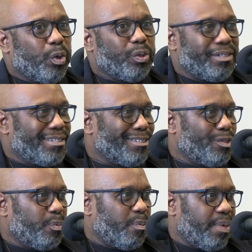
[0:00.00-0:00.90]
bold and say
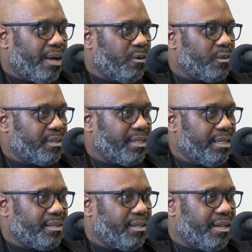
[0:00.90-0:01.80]
superpowers,
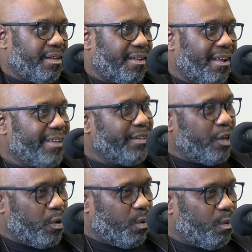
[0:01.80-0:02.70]
is that I
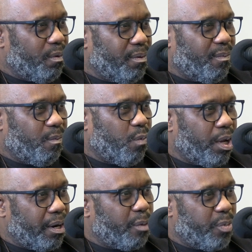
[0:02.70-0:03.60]
know
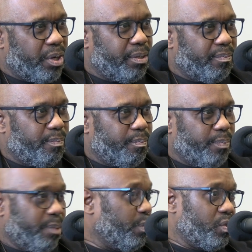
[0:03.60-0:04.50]
what our
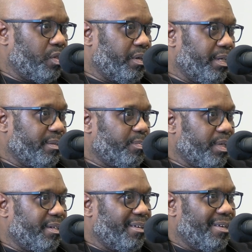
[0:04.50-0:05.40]
people's journey has
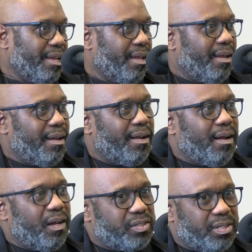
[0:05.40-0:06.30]
been.
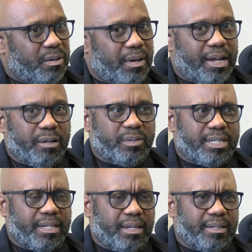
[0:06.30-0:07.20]
Also, I
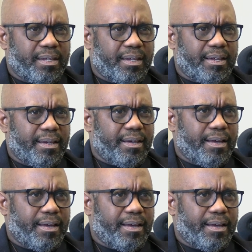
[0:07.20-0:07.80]
would say that